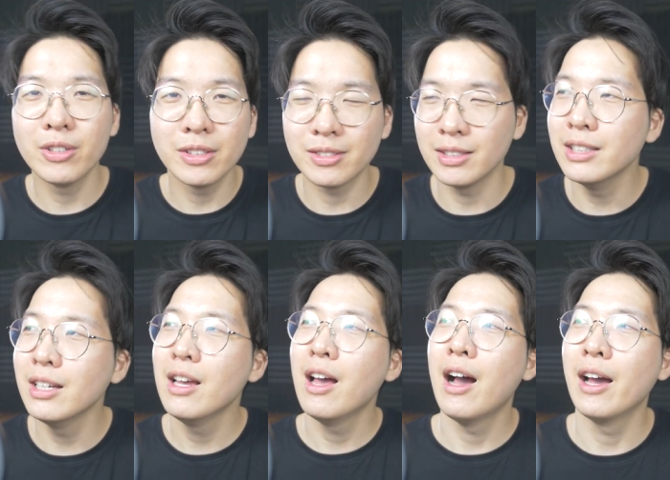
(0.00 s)
honestly,
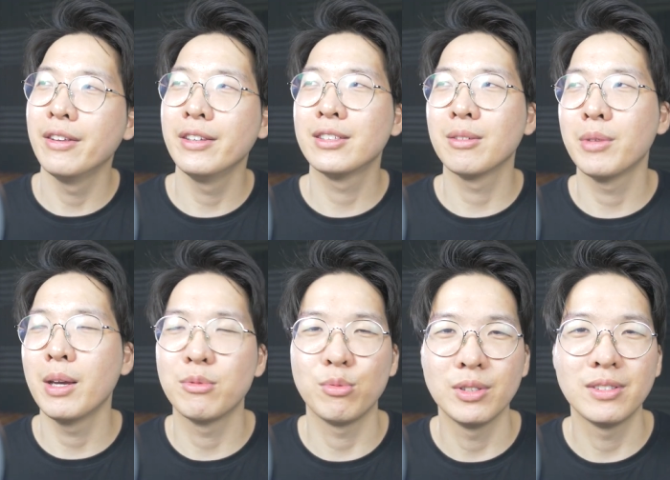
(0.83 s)
I think
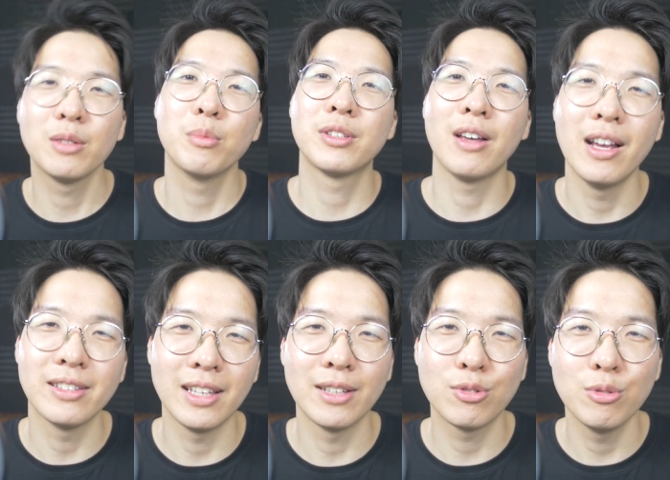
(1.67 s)
sometimes we
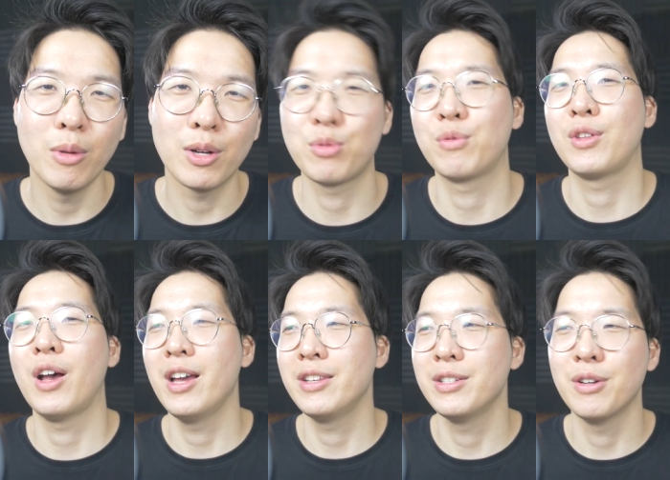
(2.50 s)
stigmatize that too much with the
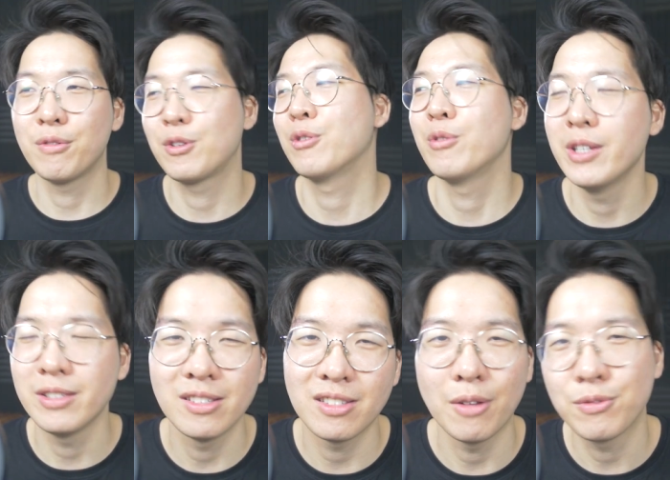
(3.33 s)
idea of careers
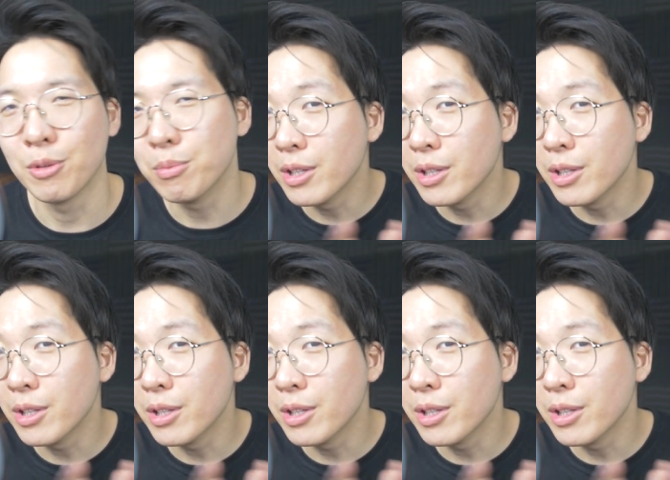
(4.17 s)
and stuff, so